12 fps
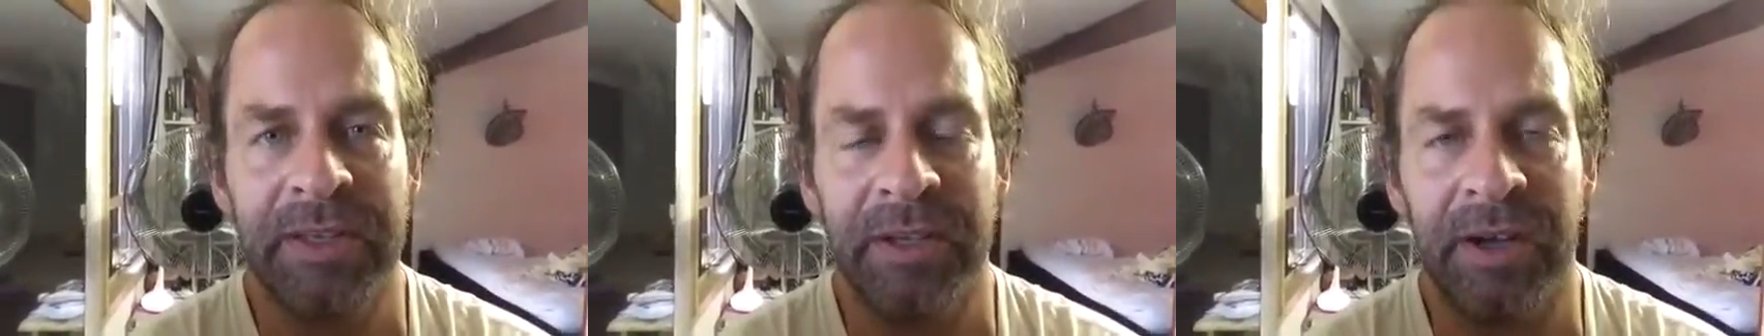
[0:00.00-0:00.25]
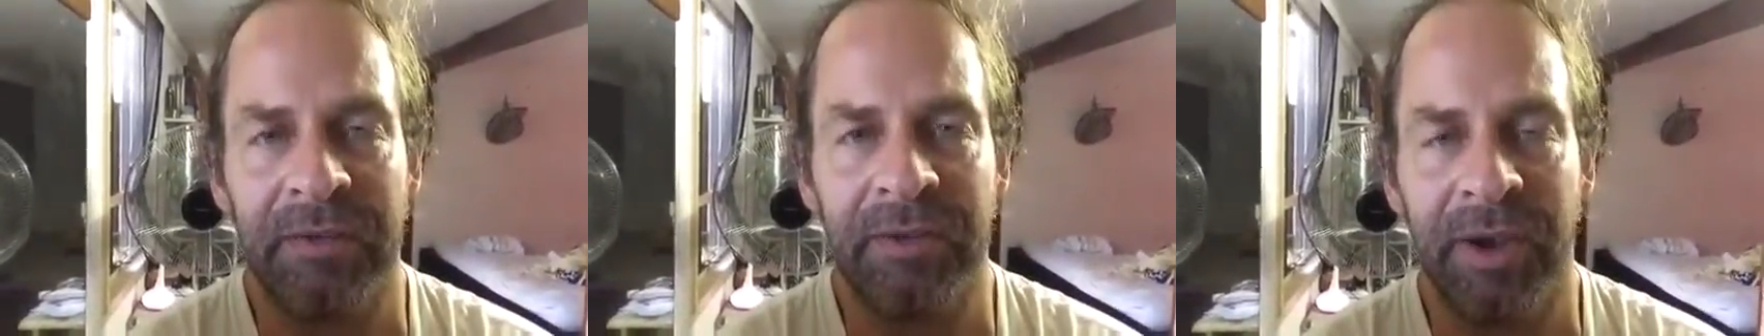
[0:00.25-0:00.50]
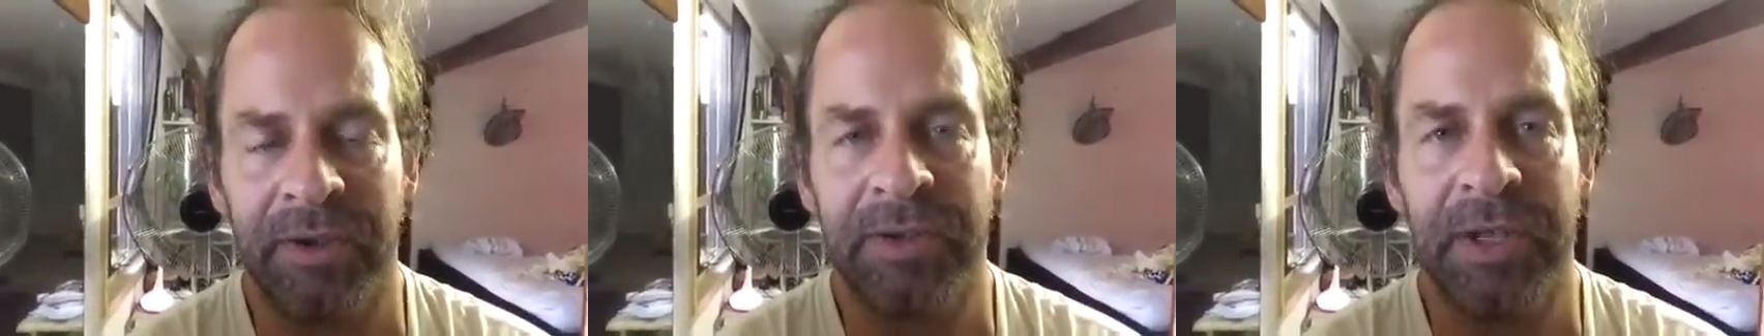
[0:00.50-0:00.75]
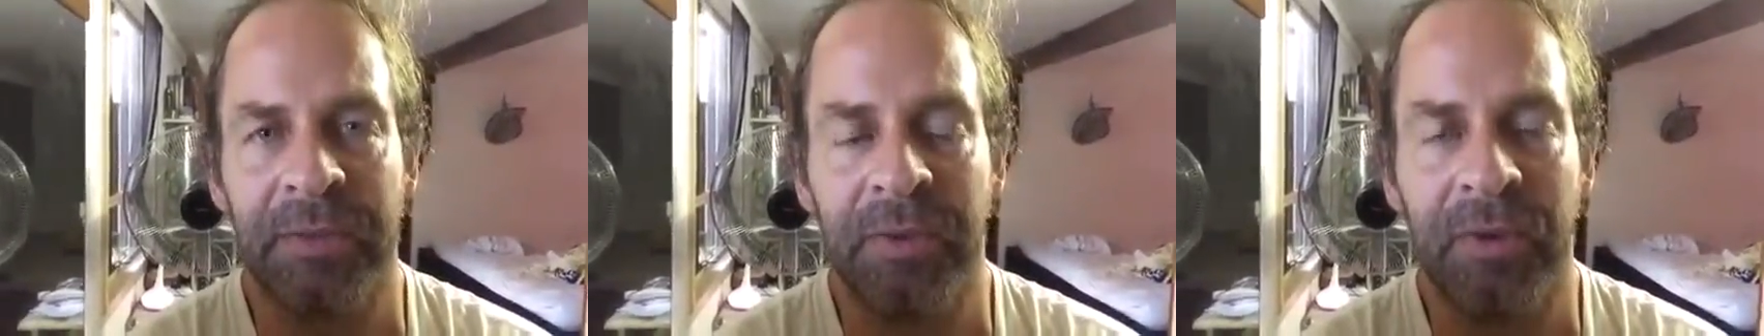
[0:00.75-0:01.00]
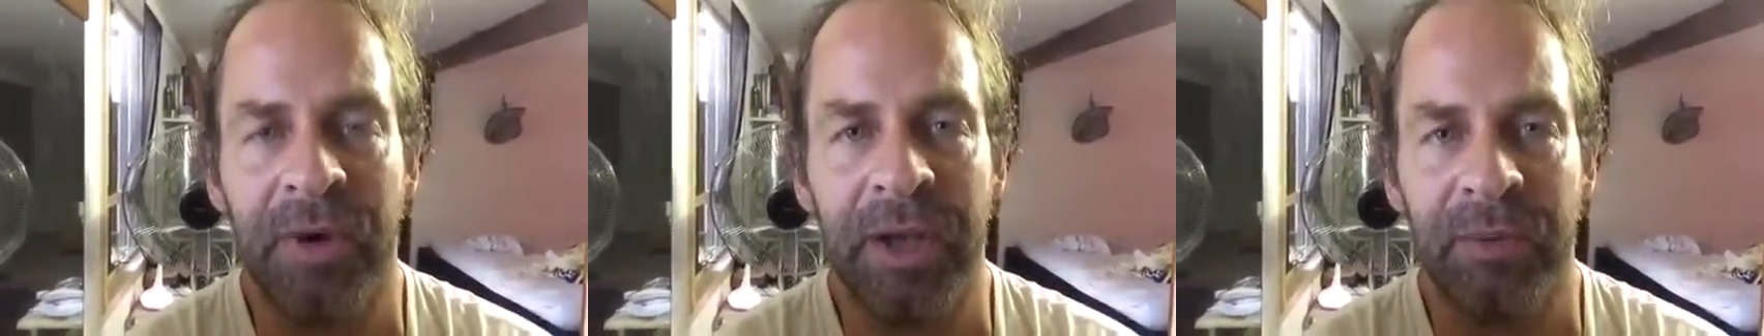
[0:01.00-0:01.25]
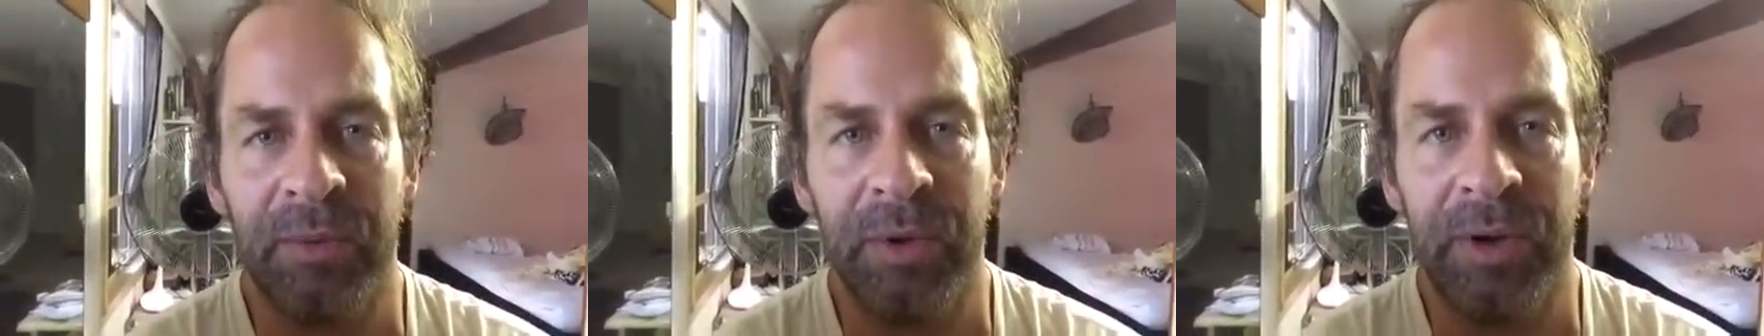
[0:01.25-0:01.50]
that I've gotten to the
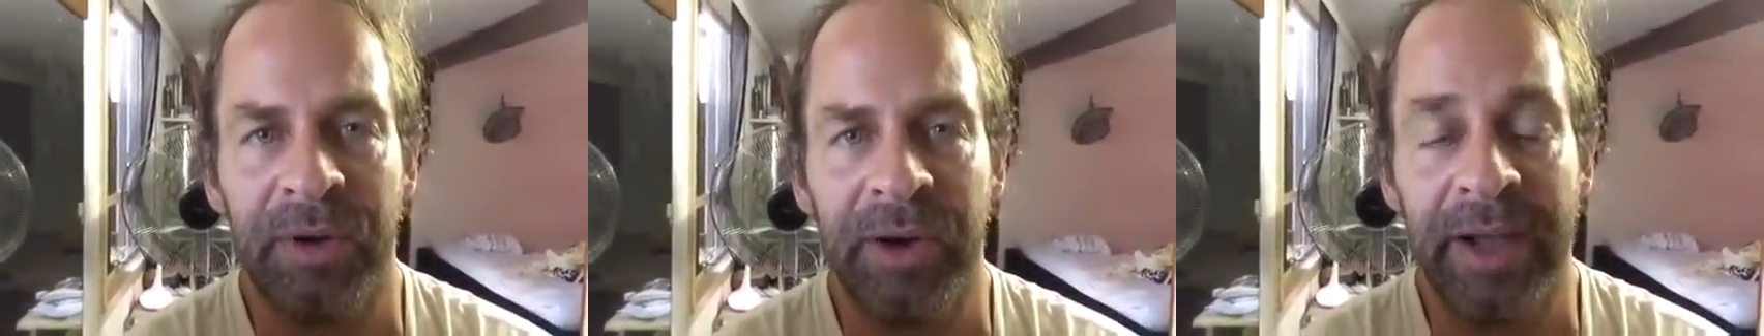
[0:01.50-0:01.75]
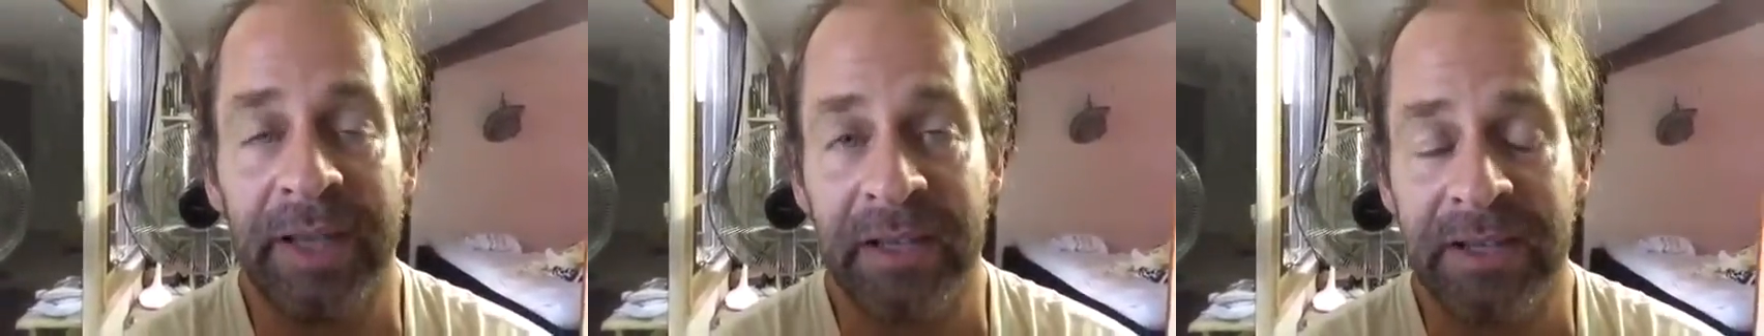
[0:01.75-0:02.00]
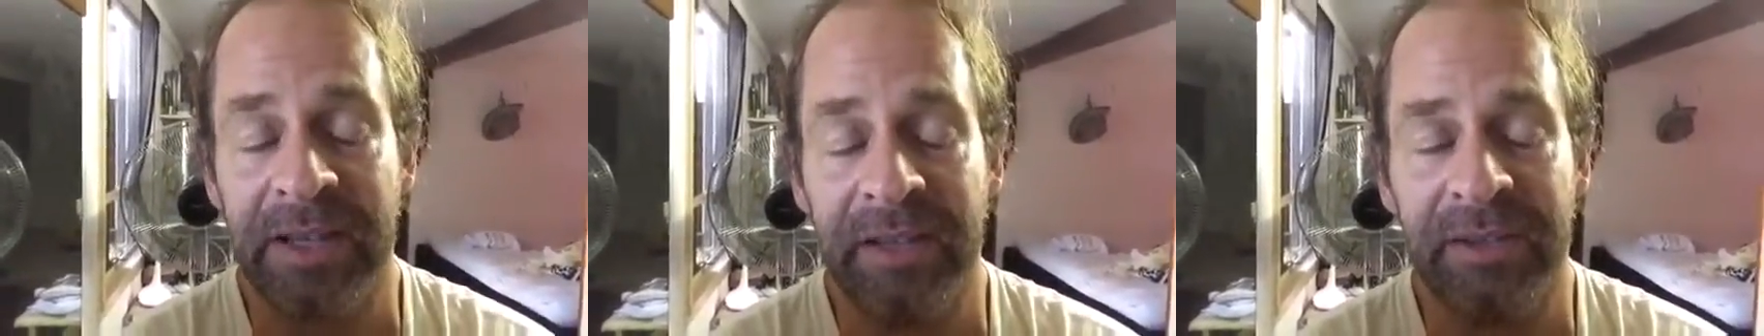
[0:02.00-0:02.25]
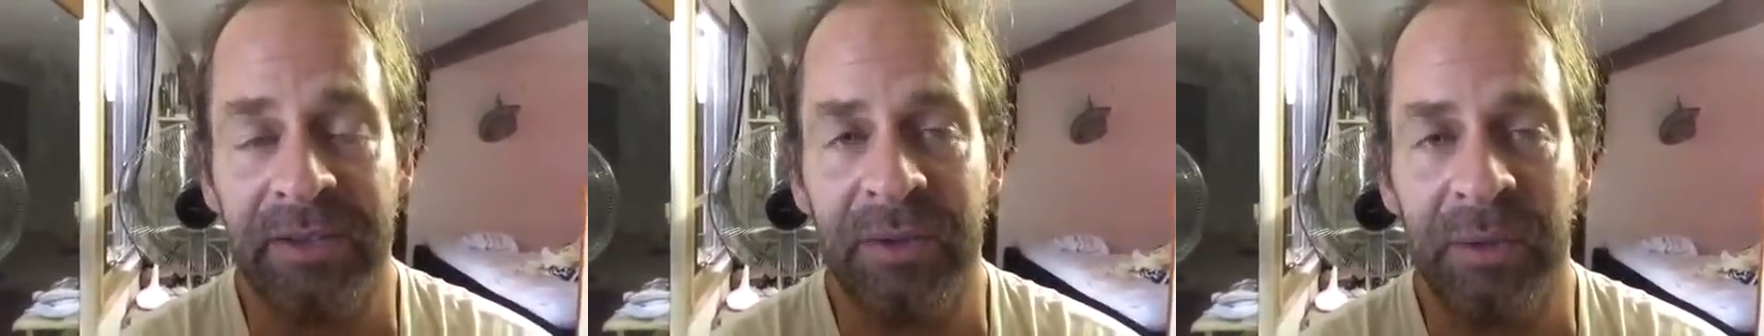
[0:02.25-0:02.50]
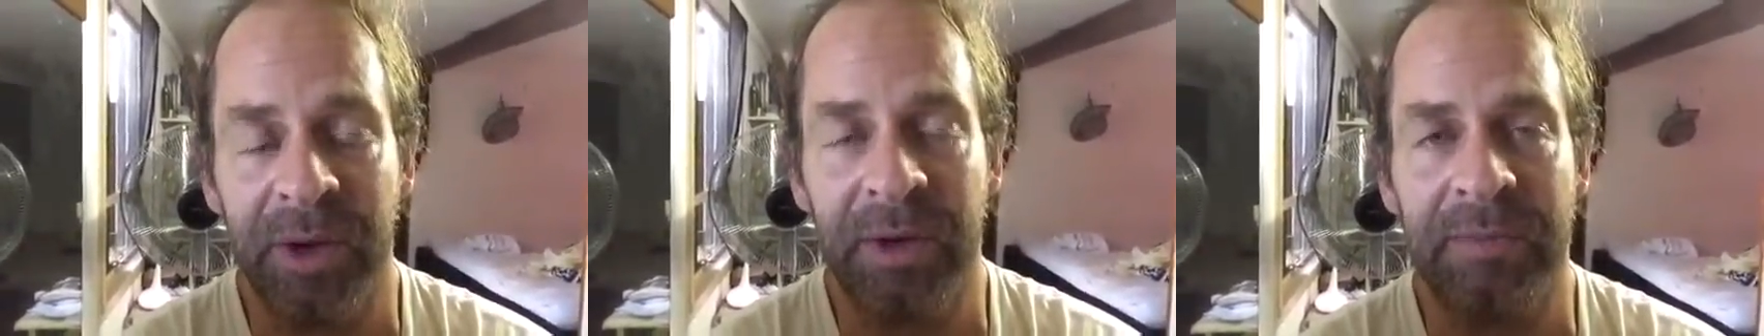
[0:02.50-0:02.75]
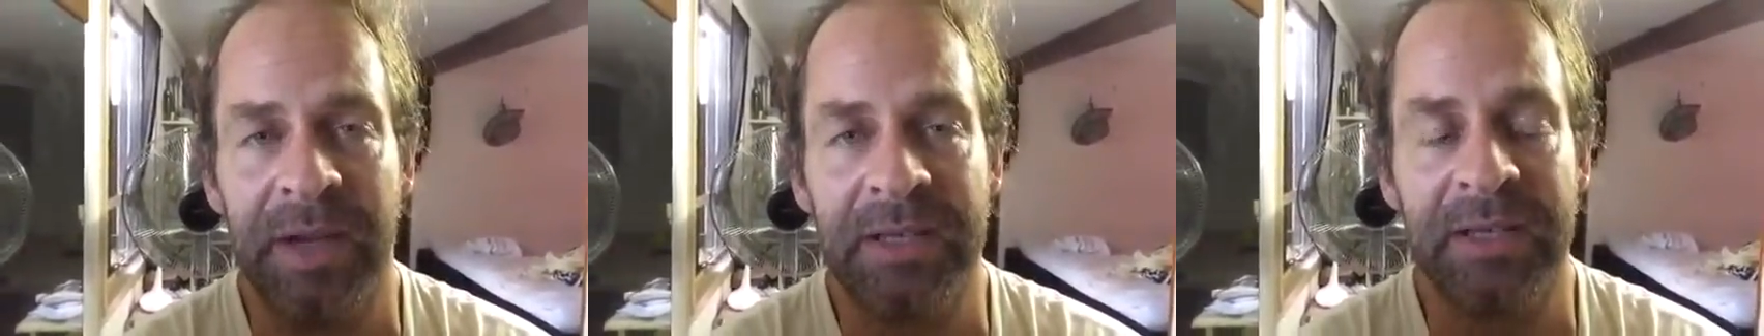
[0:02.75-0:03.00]
point where I can tell you what
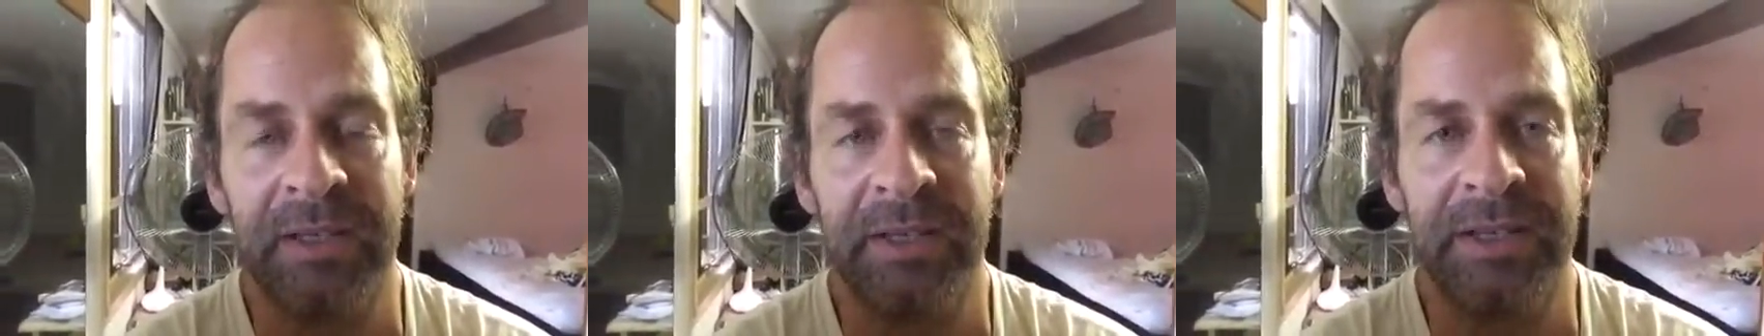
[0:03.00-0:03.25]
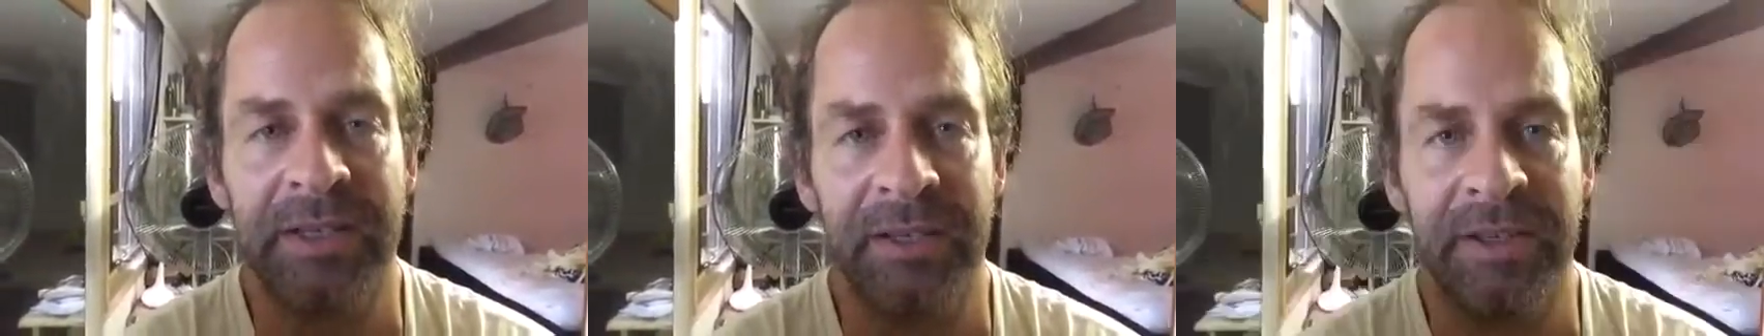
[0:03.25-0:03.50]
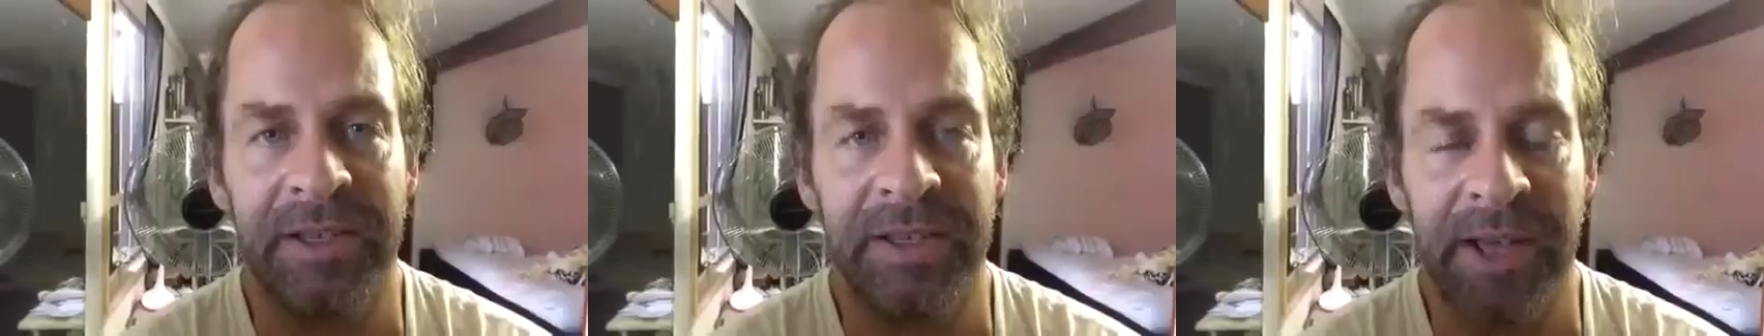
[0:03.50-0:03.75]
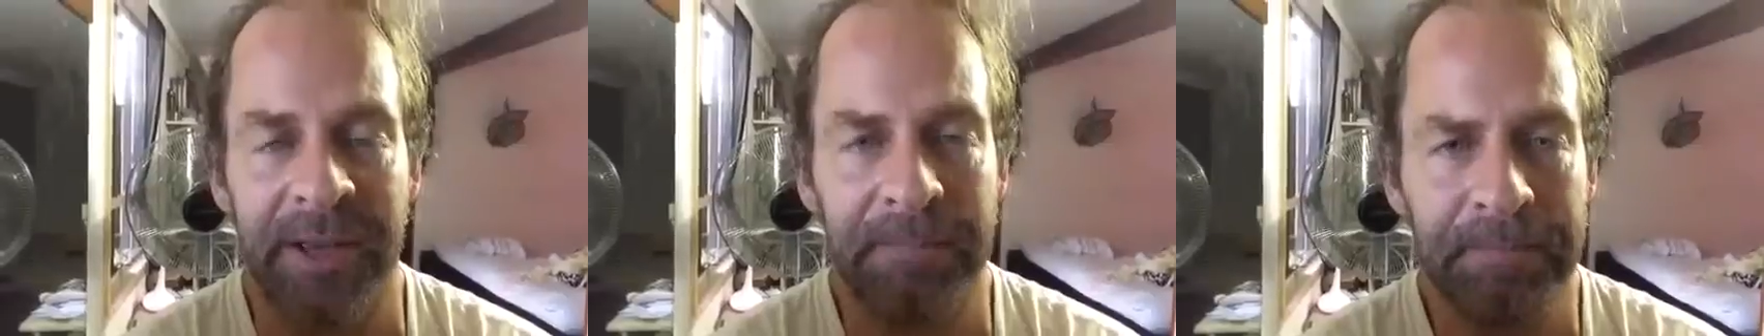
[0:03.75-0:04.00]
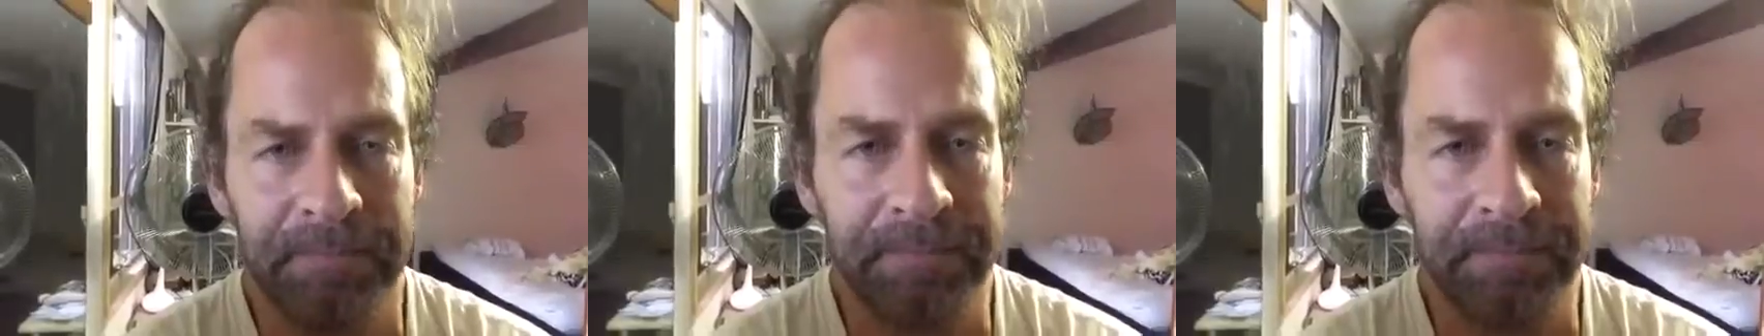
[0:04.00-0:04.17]
I'm basically going to tell you today,